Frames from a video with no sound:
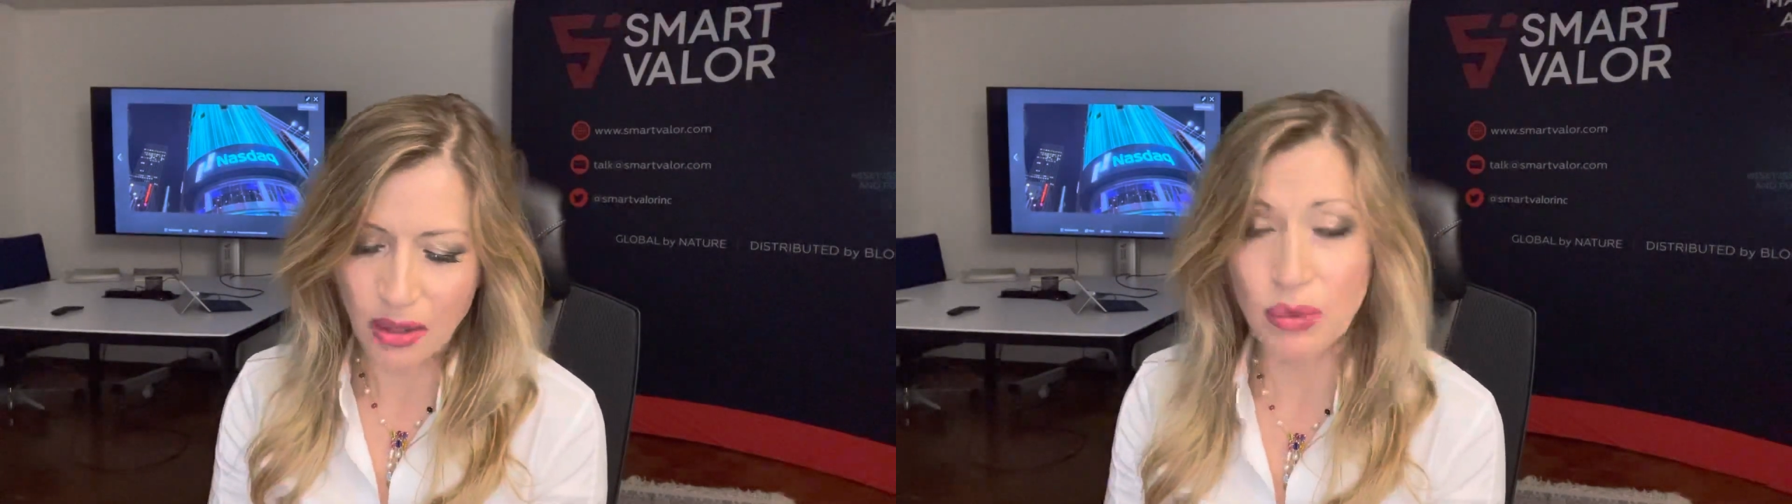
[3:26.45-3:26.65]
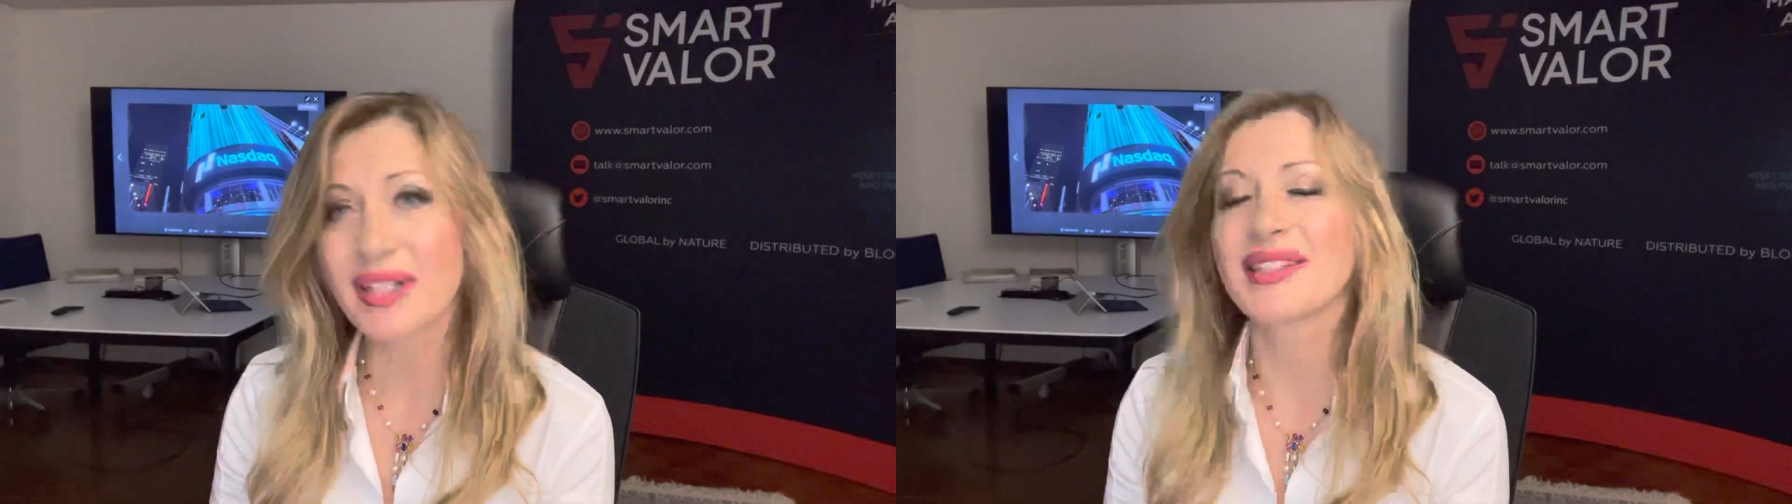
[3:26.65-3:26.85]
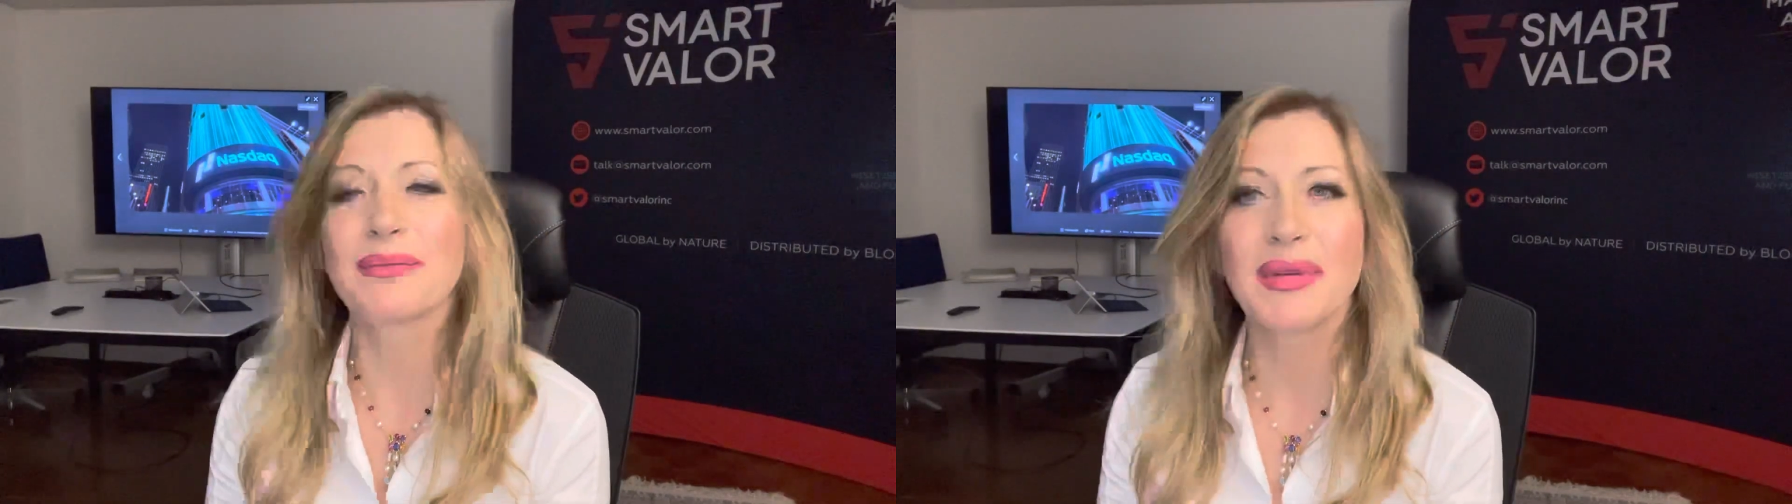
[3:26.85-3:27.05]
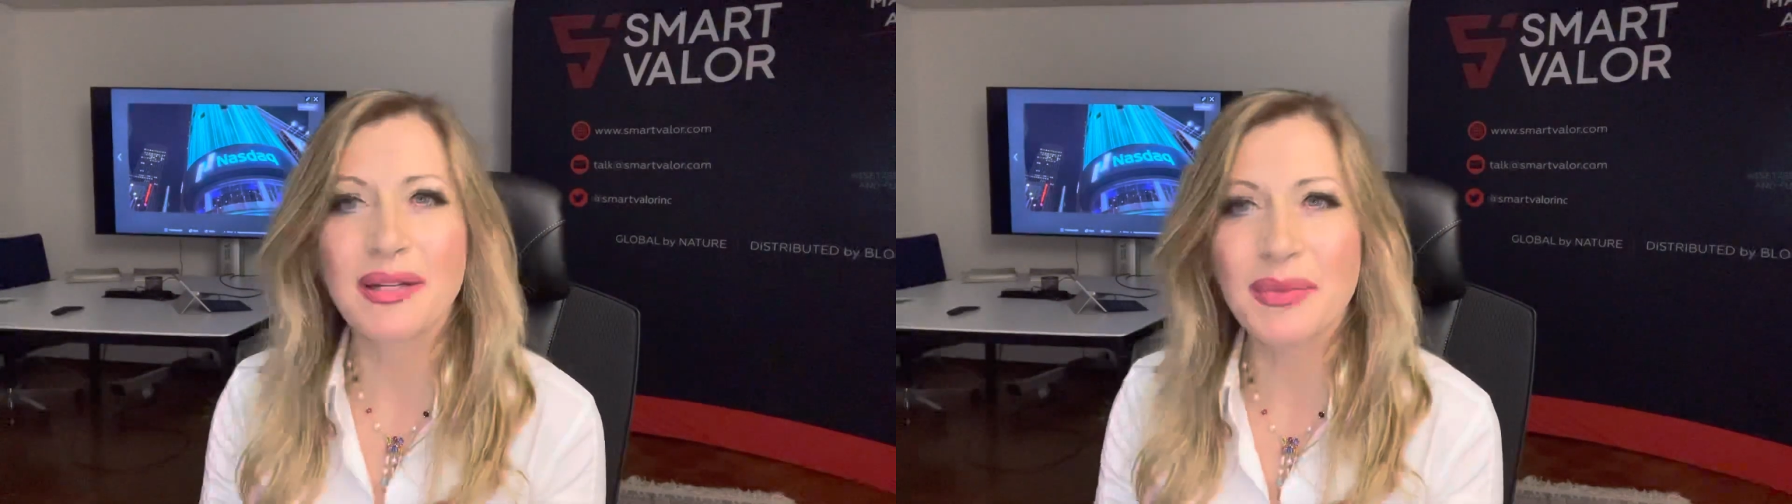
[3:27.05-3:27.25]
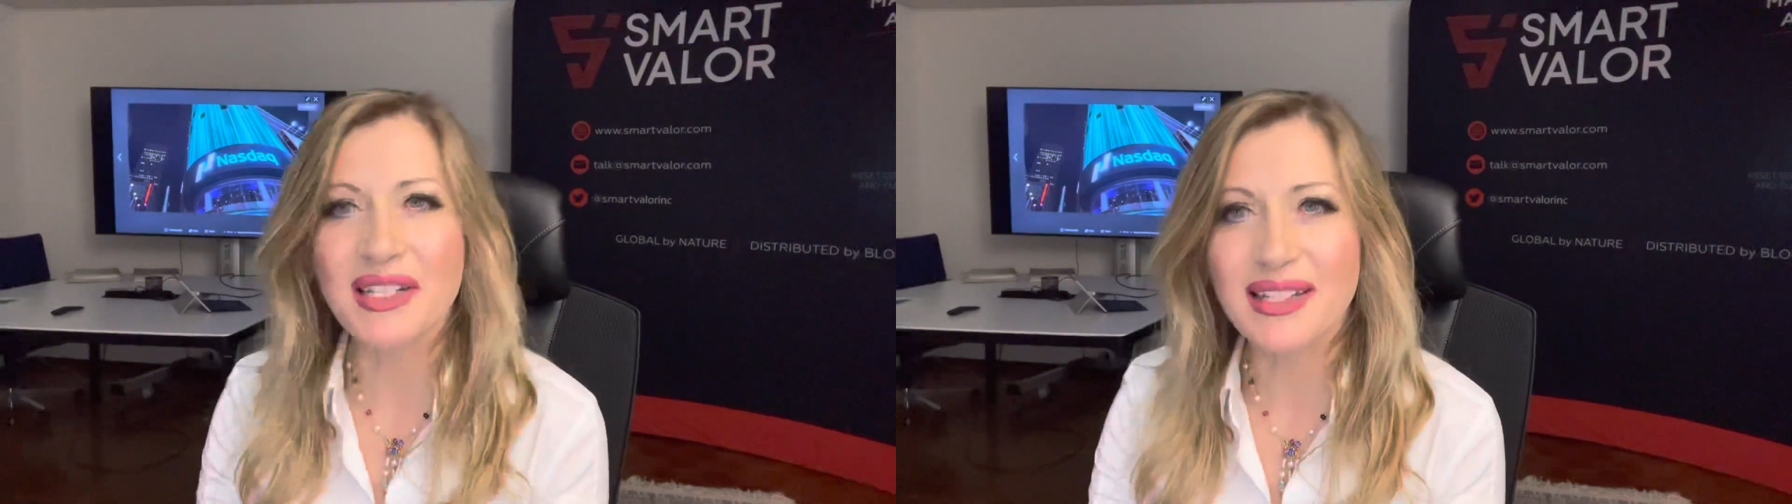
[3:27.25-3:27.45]
what is the
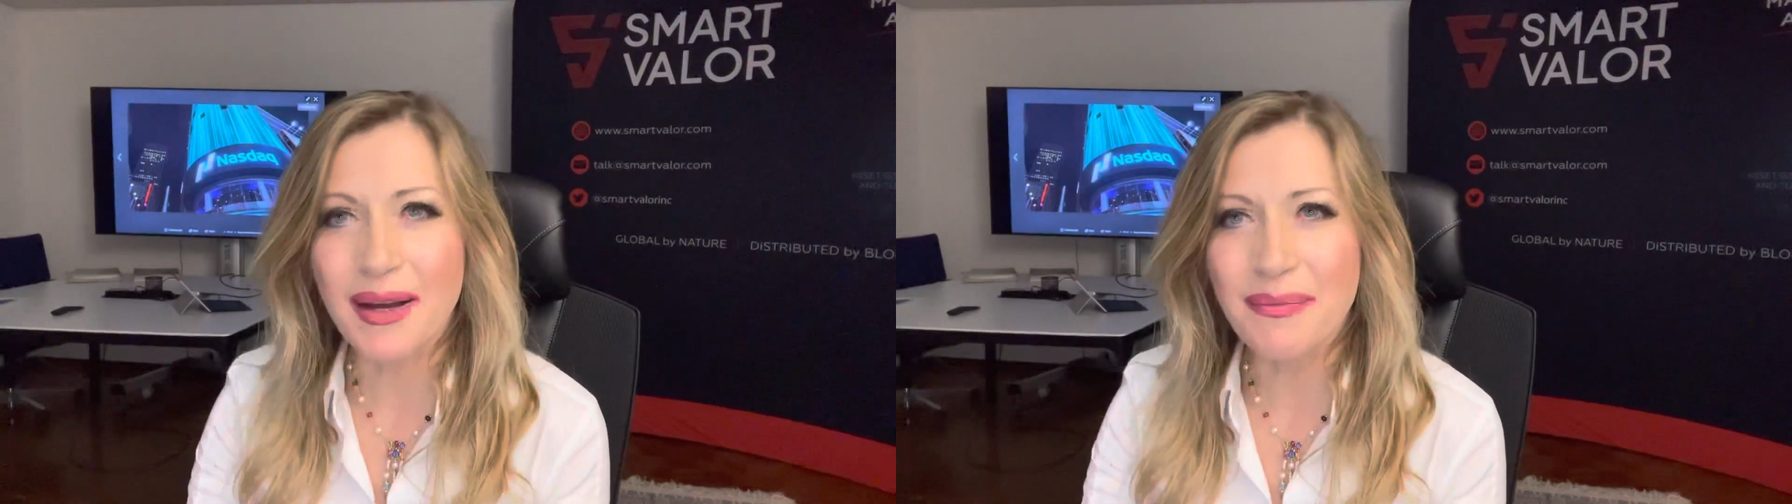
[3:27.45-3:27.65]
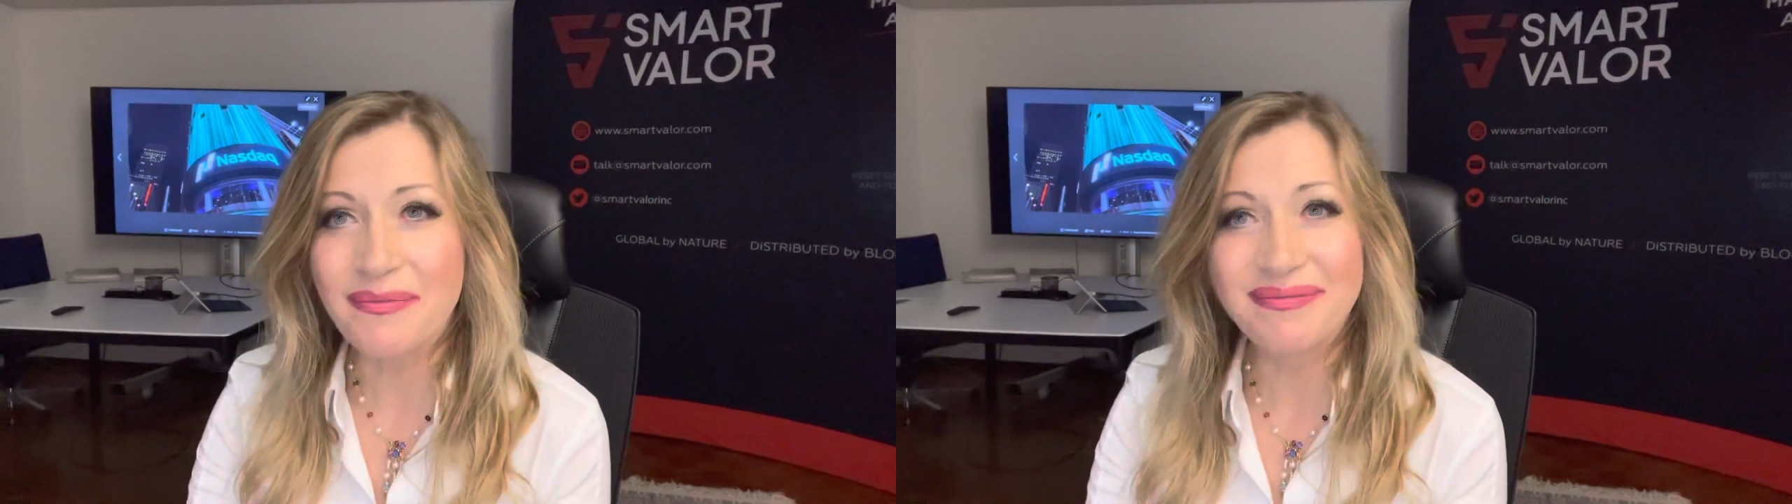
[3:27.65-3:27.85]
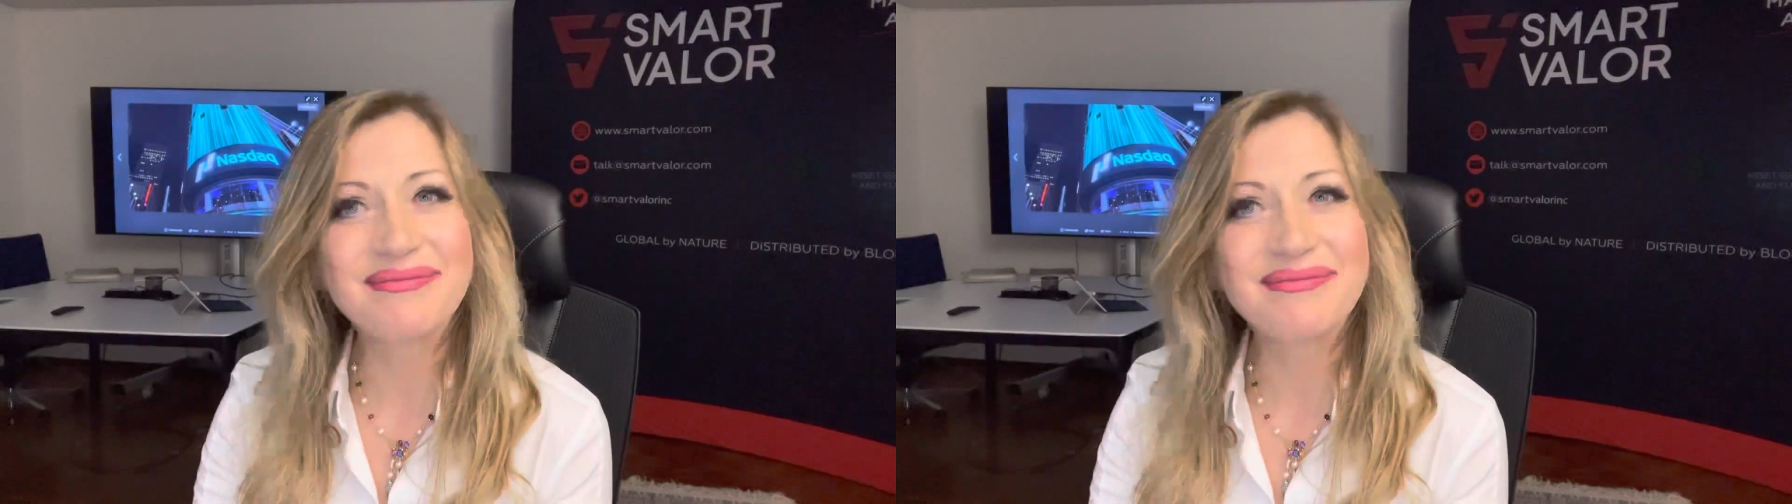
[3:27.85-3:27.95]
minimal sum?